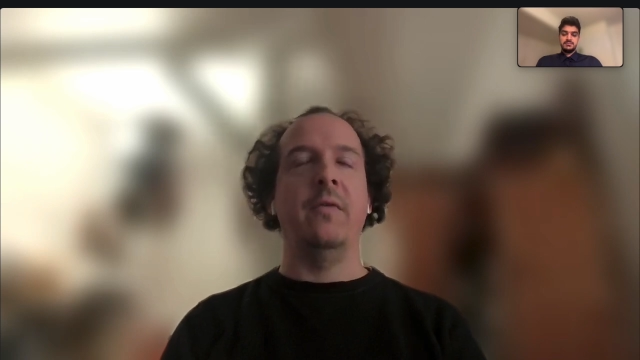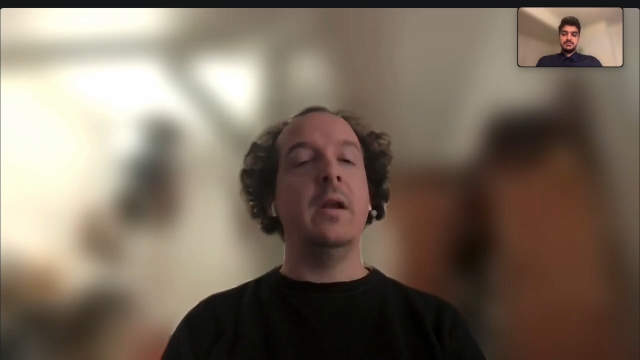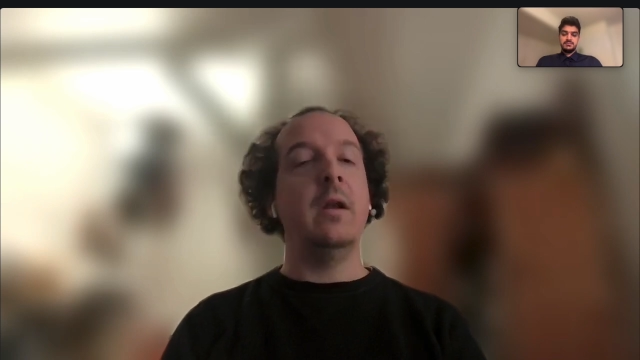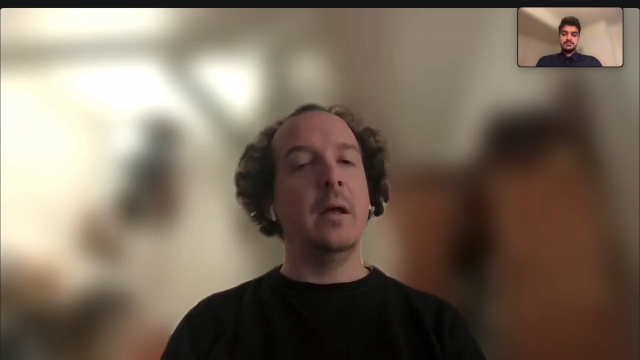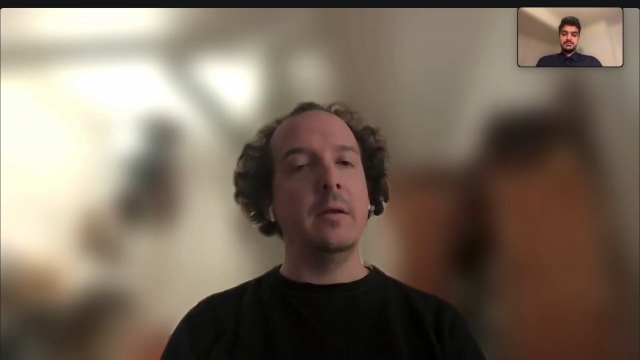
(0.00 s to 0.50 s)

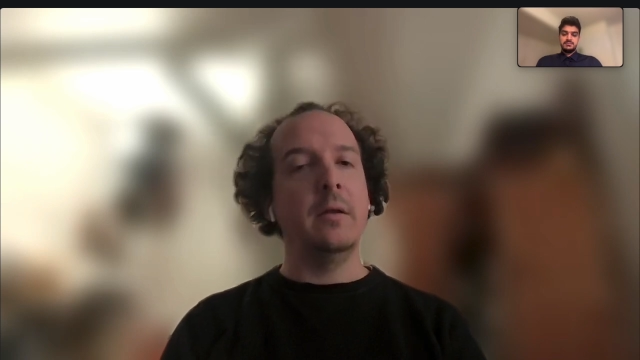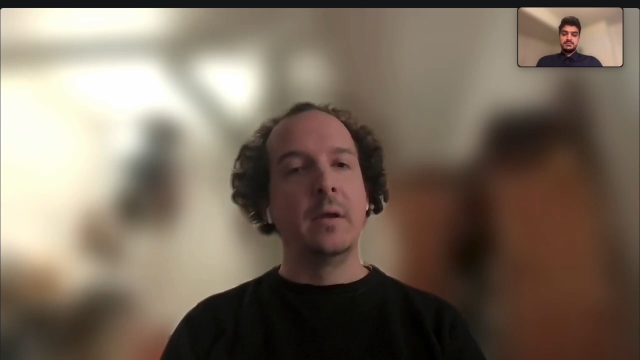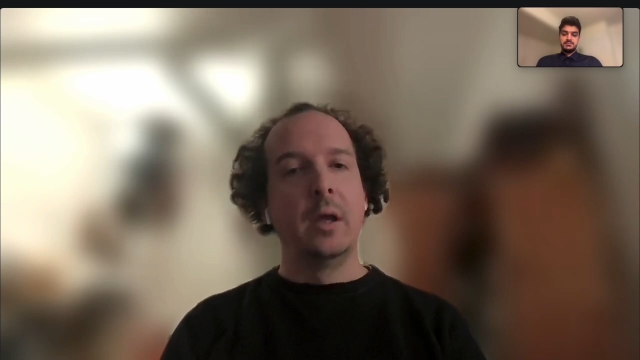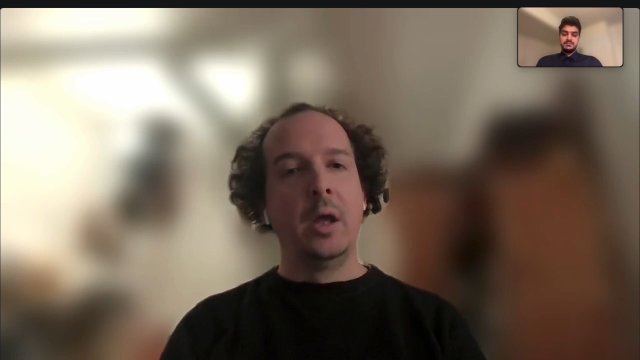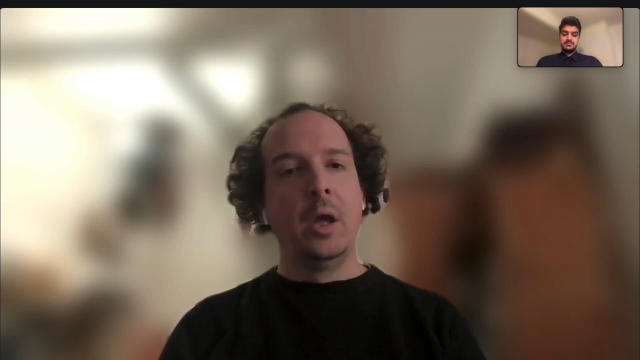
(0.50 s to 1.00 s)
Finland
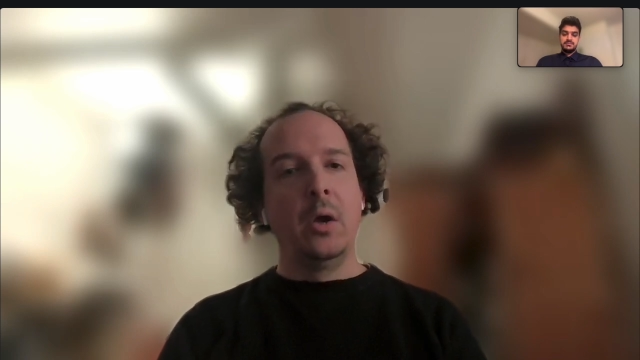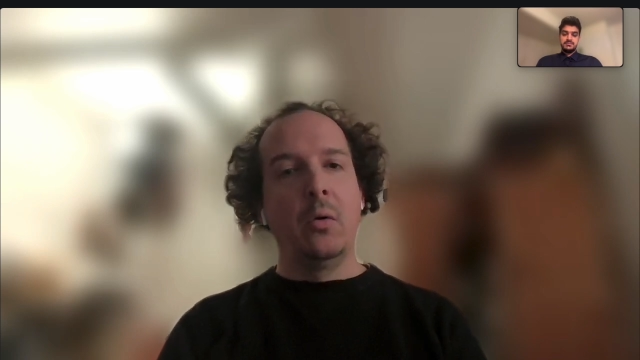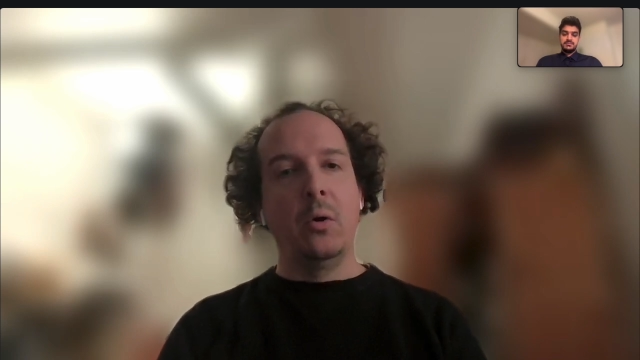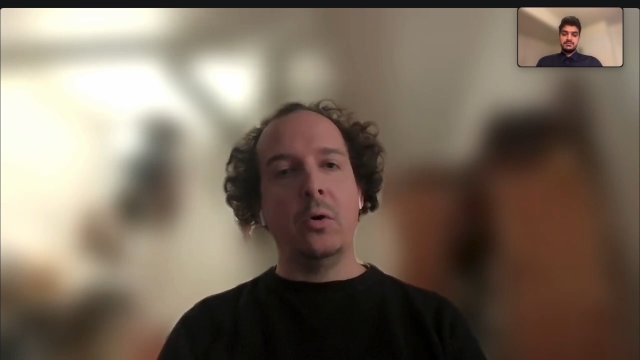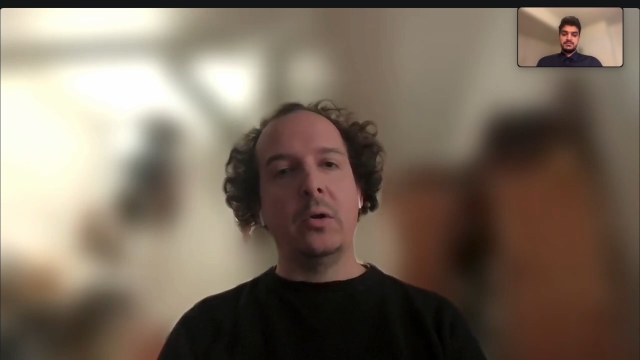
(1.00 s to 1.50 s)

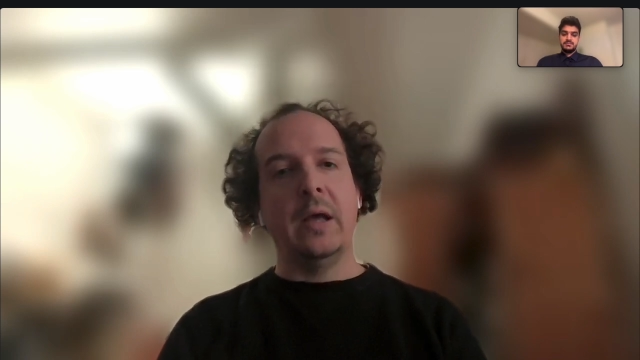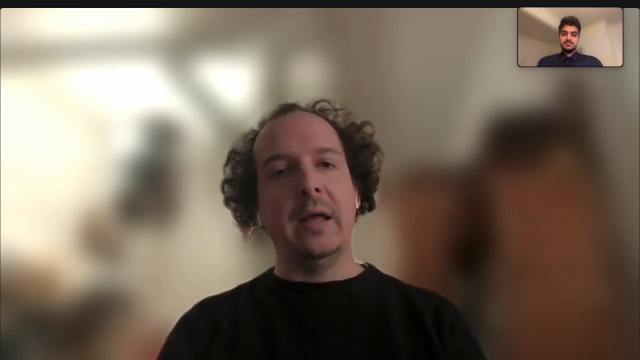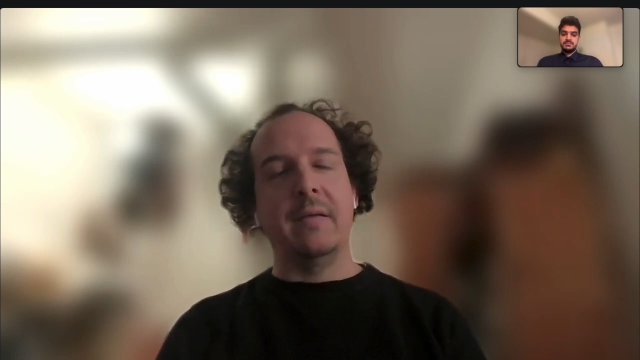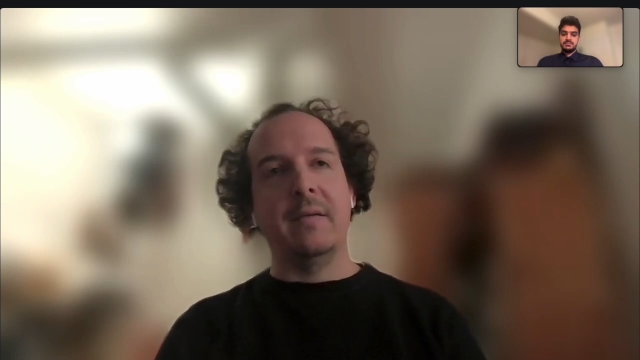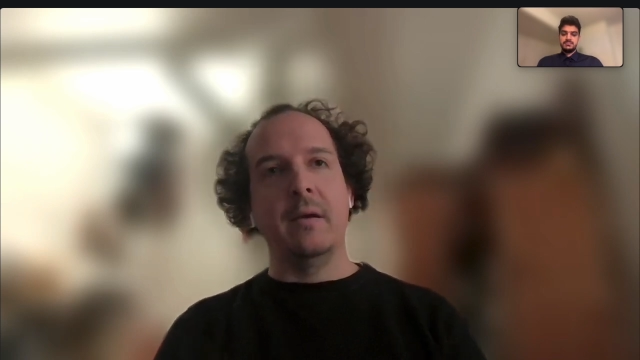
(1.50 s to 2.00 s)
who looked
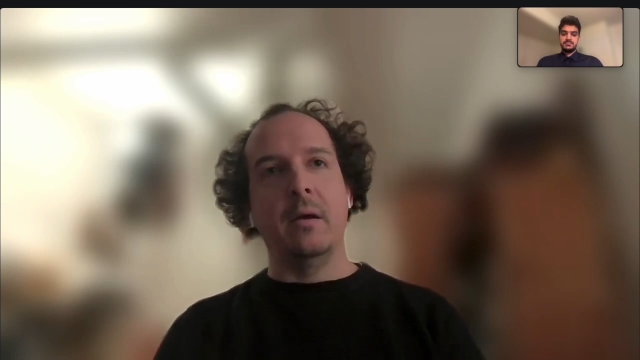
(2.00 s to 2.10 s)
at